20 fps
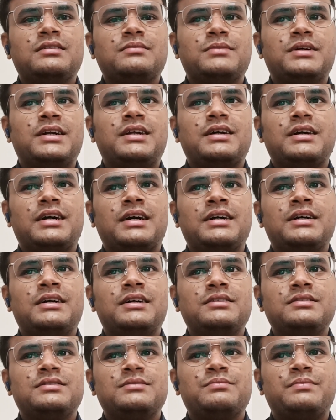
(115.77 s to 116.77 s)
But I
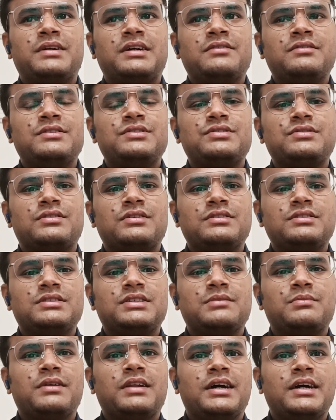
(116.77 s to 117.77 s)
had some private
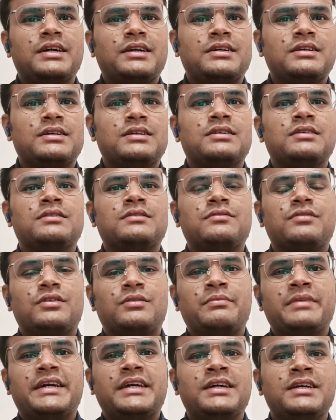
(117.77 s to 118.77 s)
scholarship, like
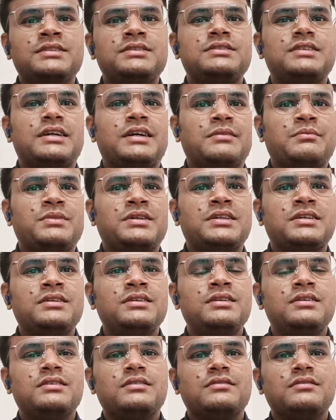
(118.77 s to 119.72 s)
from ASME,